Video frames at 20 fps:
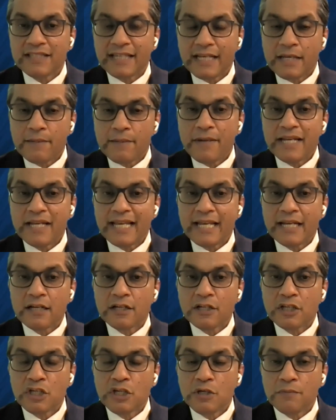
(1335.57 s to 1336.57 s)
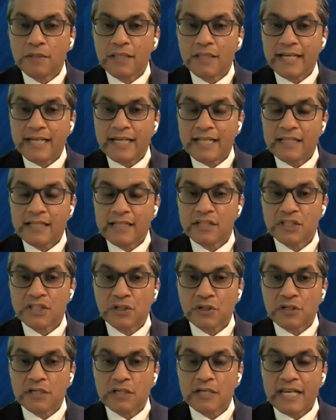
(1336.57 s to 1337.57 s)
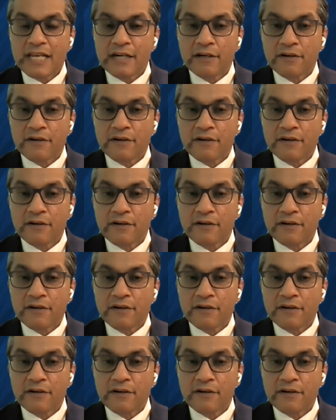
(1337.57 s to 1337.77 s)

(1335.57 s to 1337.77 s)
sediment and accumulate in certain